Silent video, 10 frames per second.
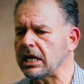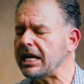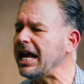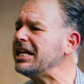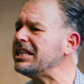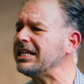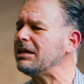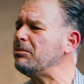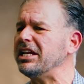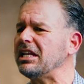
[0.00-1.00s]
And I didn't think
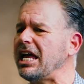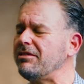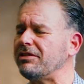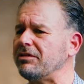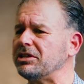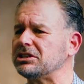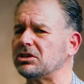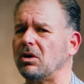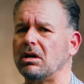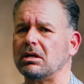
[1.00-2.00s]
there'd be a life after
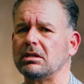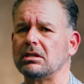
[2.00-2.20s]
Star.